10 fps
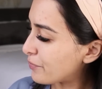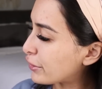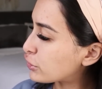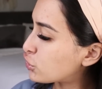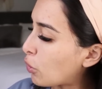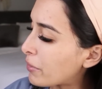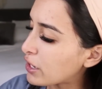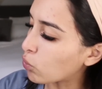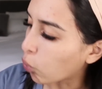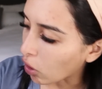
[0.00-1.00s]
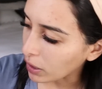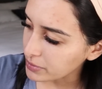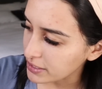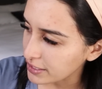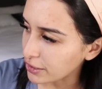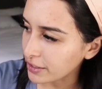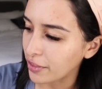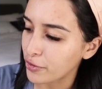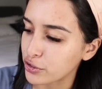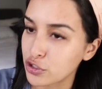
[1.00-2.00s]
there's so many warms in here, and
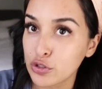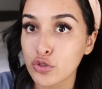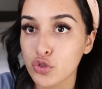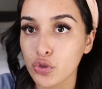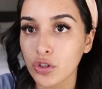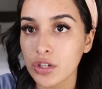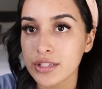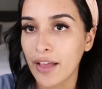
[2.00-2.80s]
then there's neutrals,